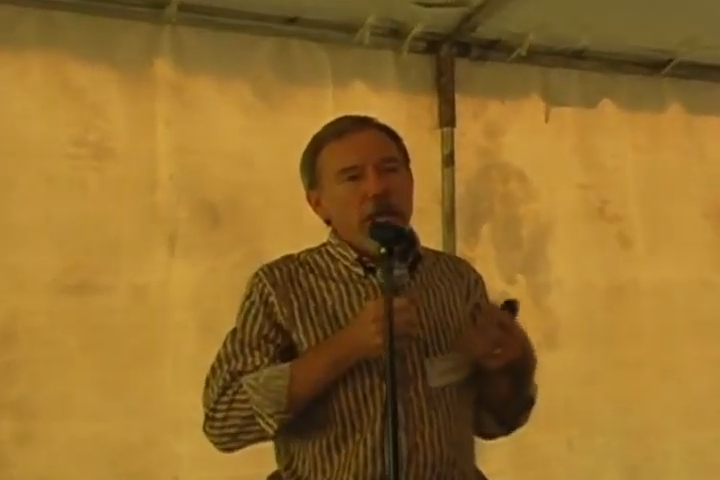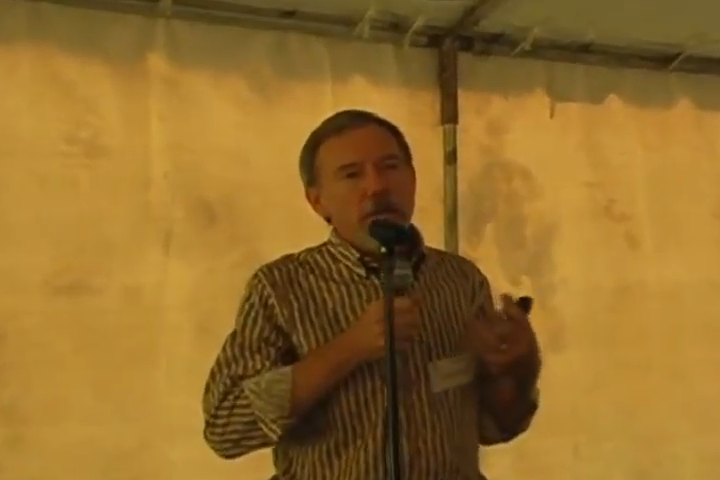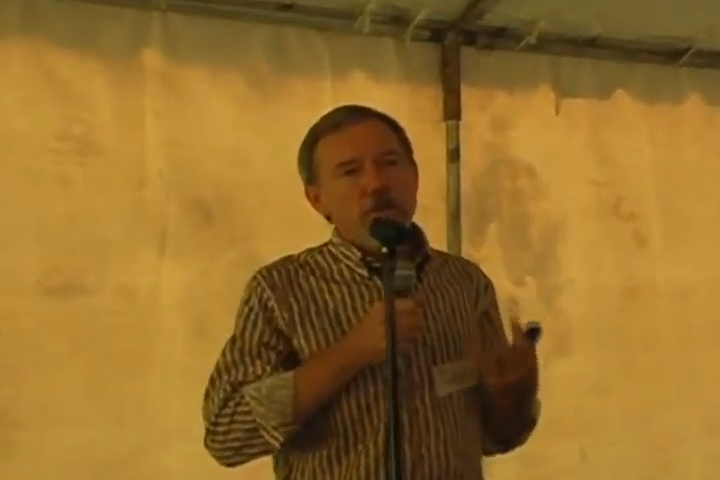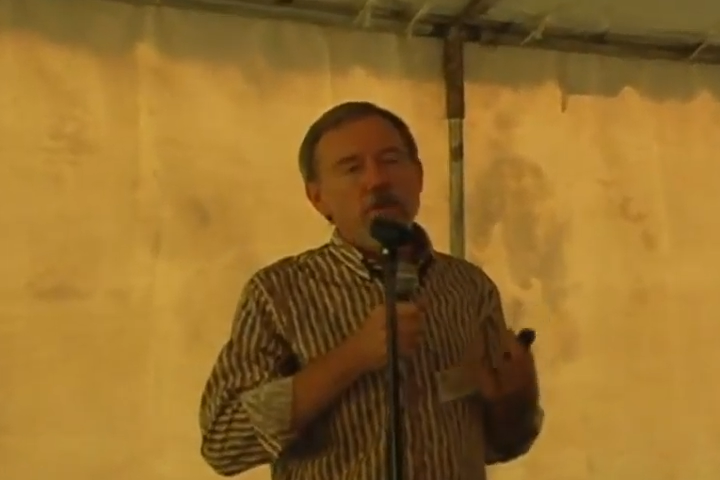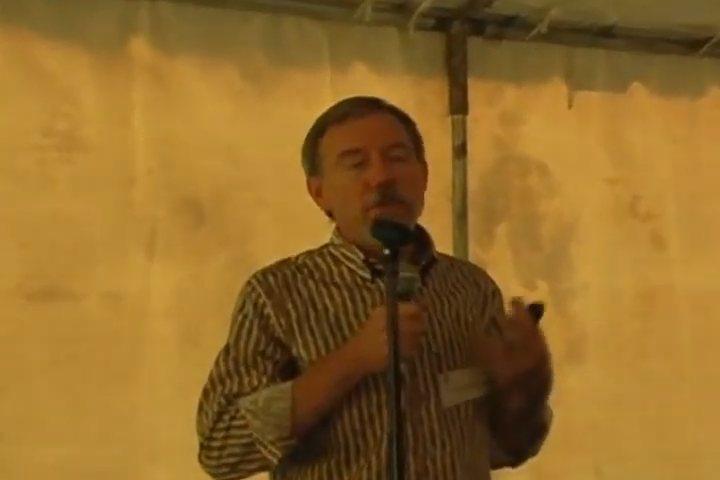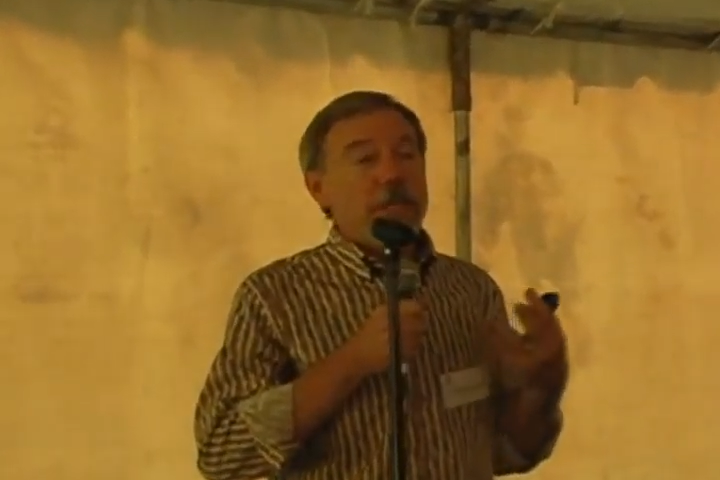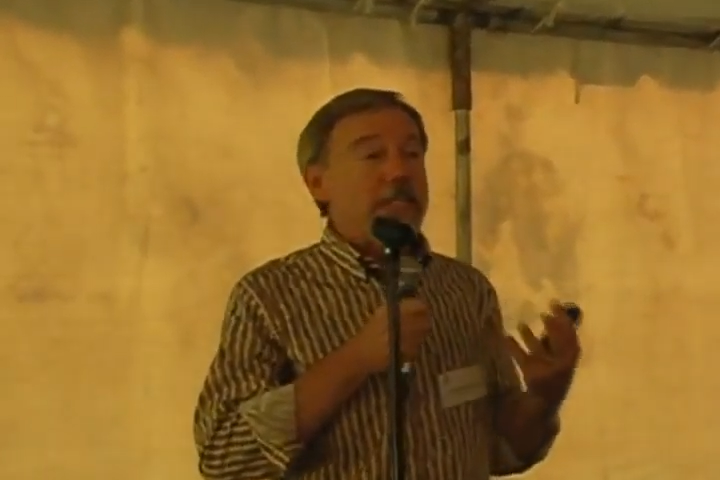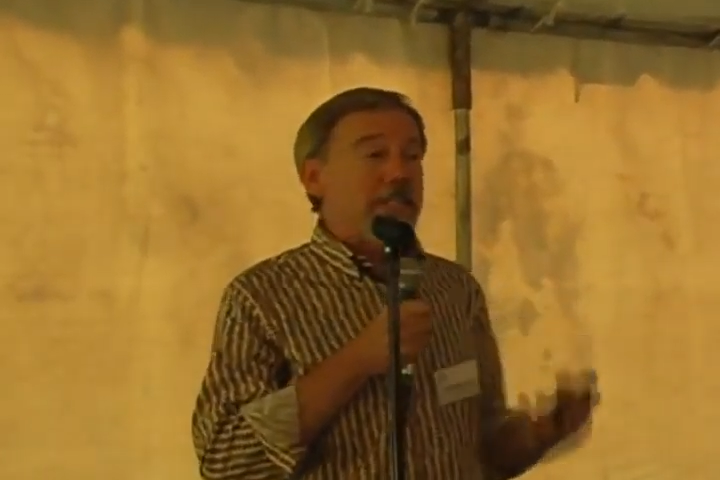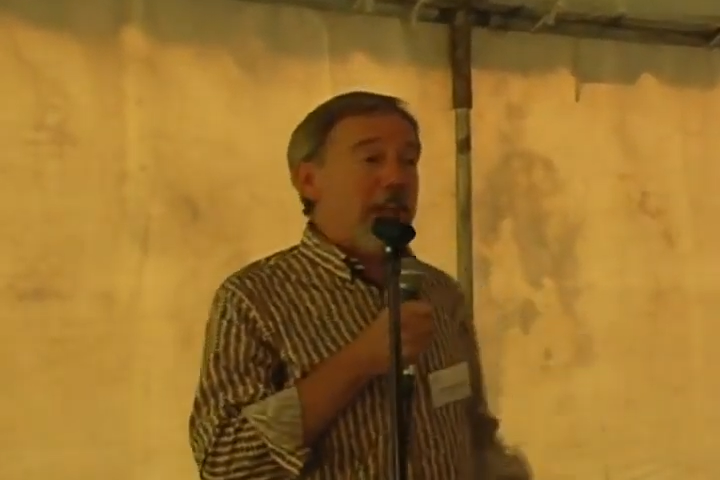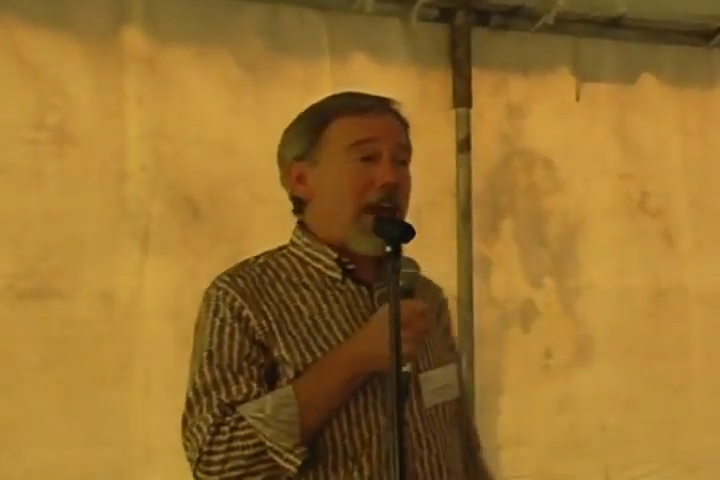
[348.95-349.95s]
It's just,
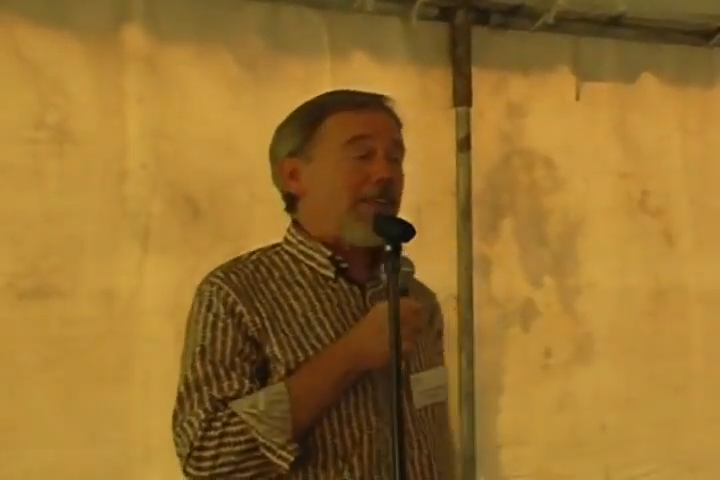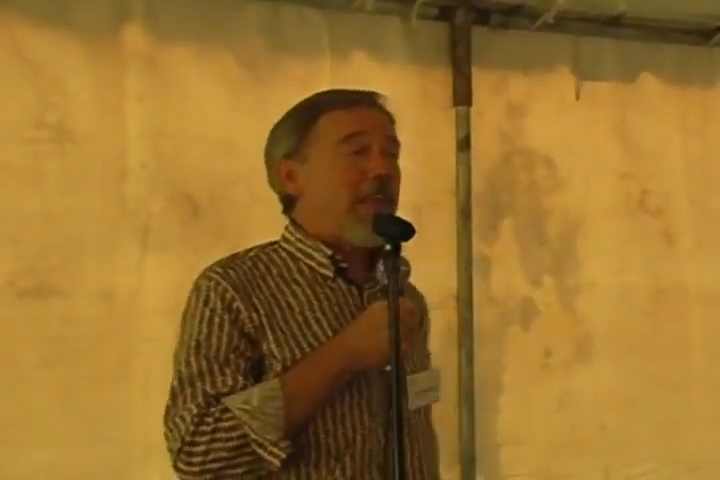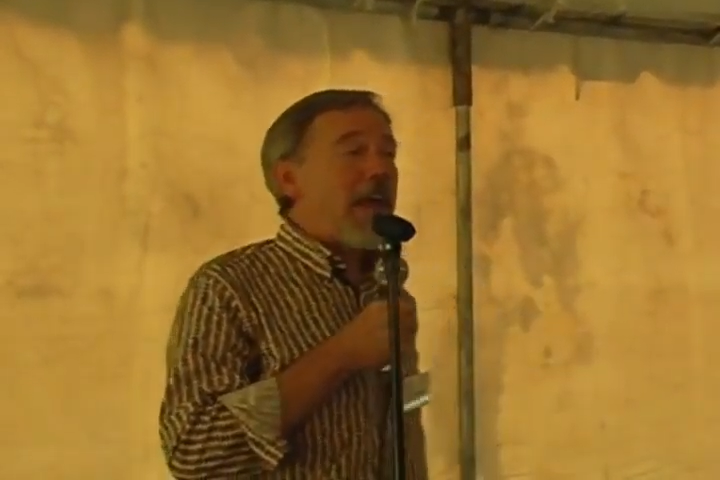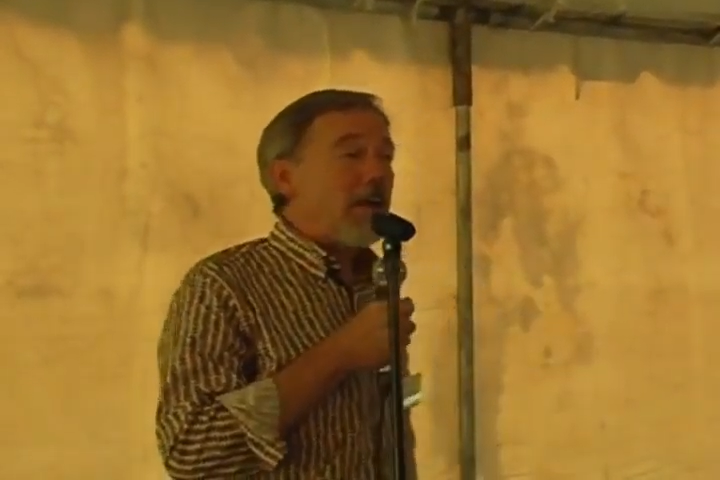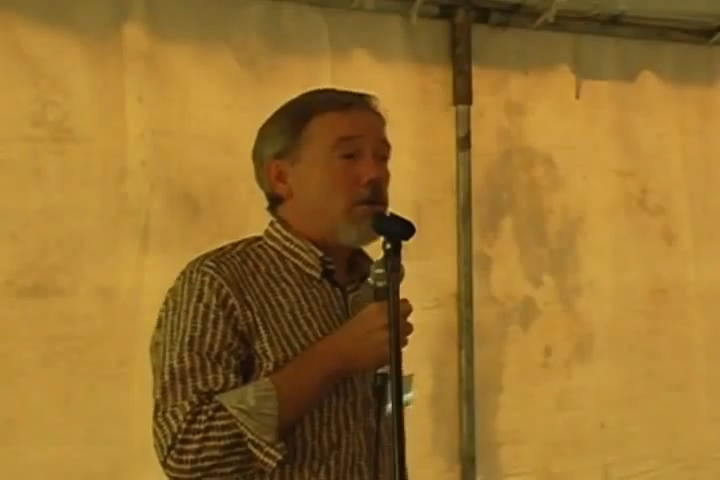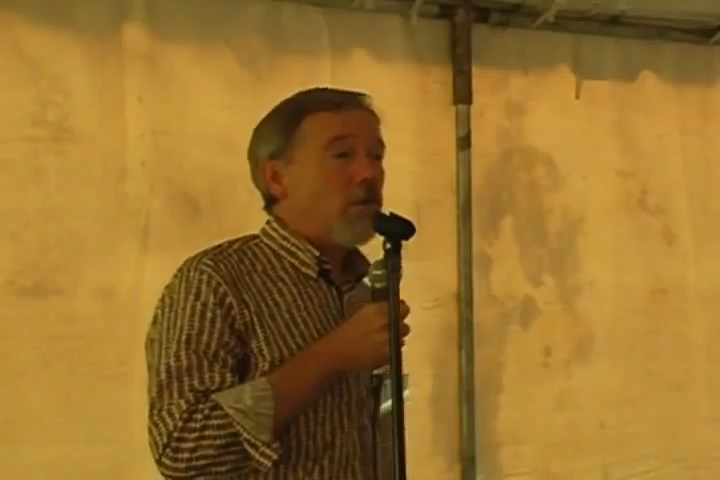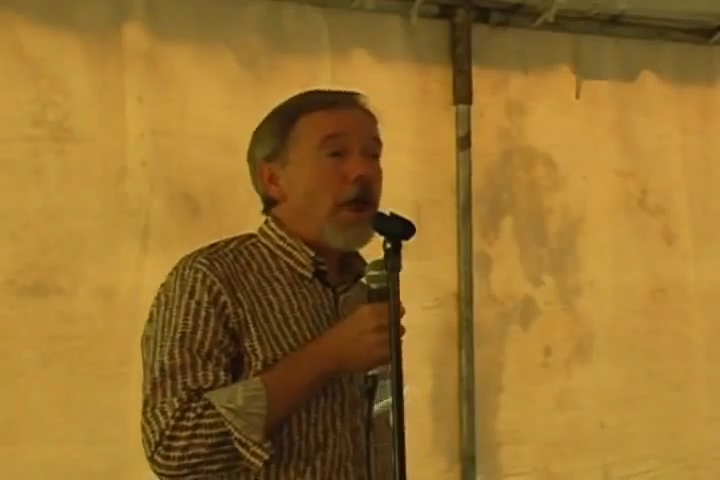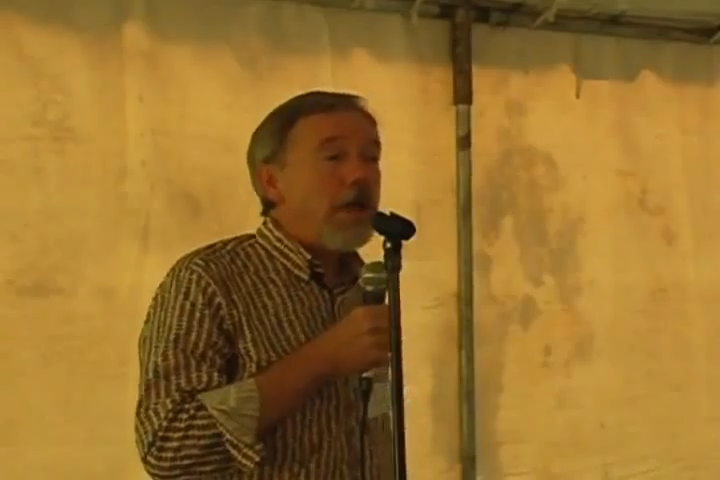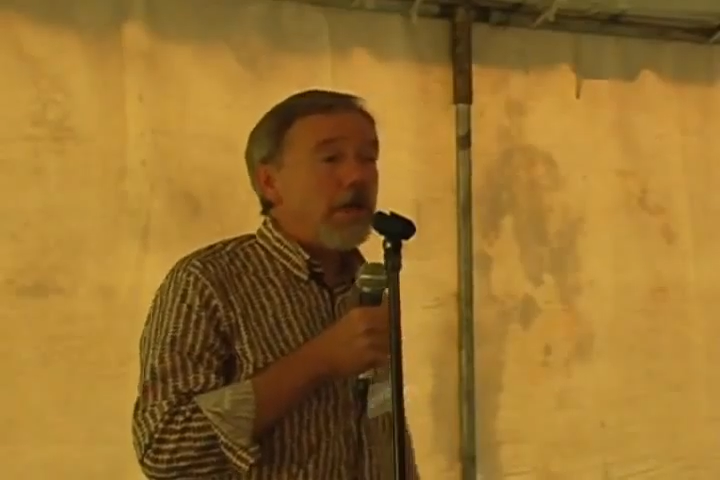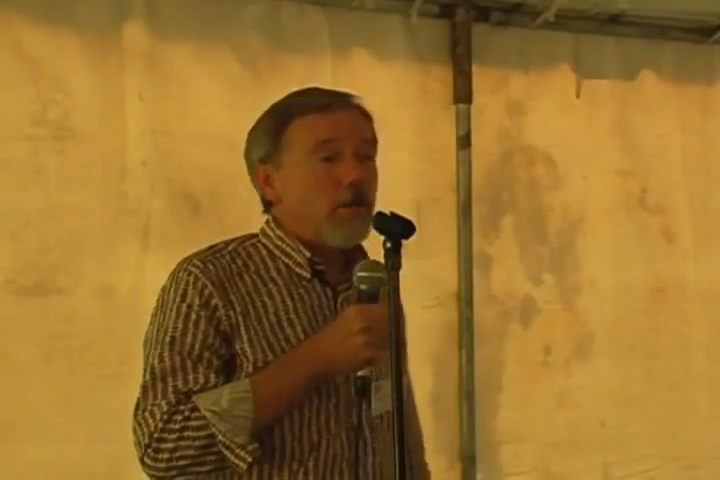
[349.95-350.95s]
it's not that
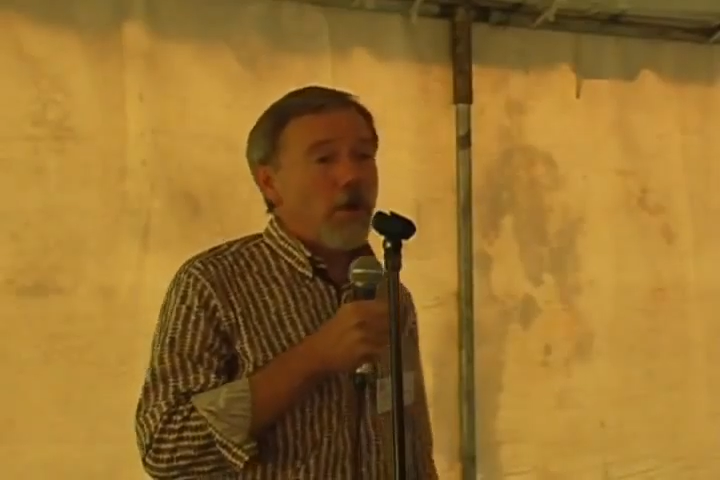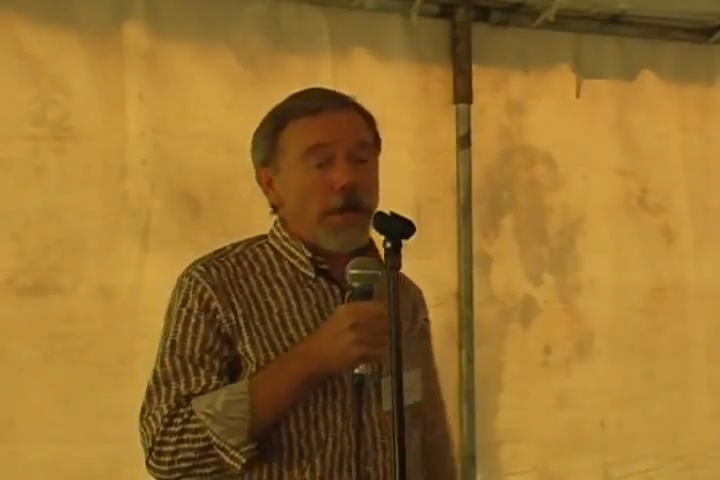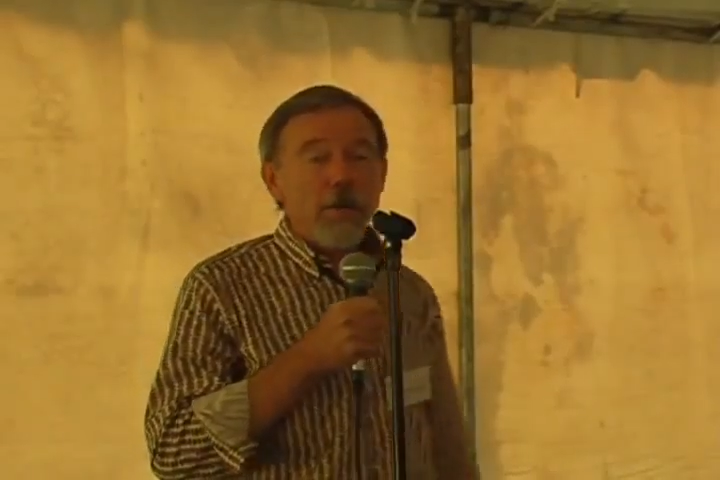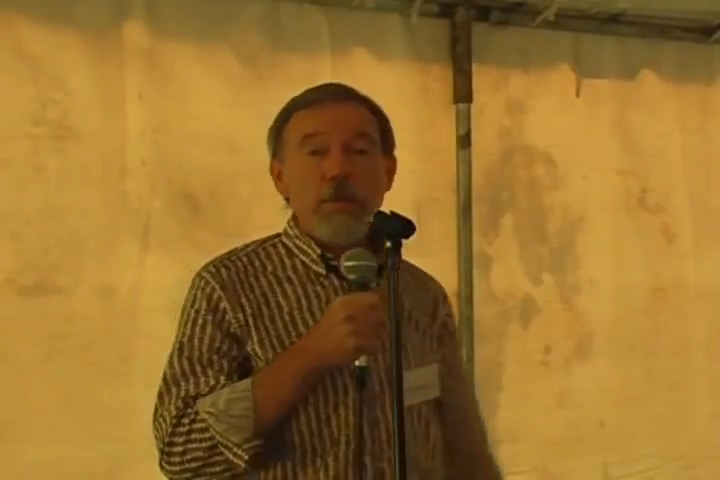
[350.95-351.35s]
great, right?